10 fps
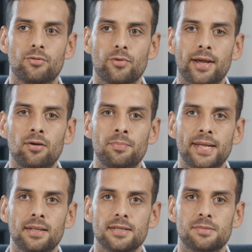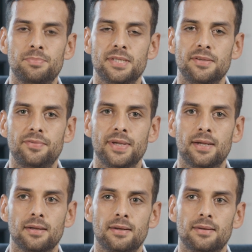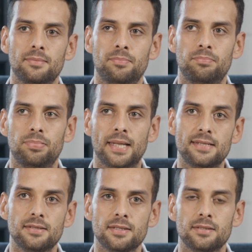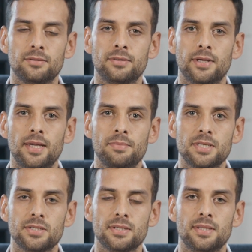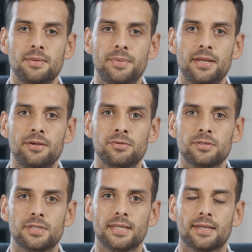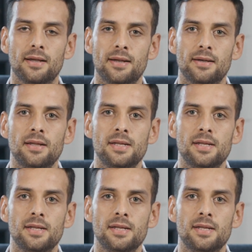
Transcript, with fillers: recommend specific uh, places on the images and the videos that can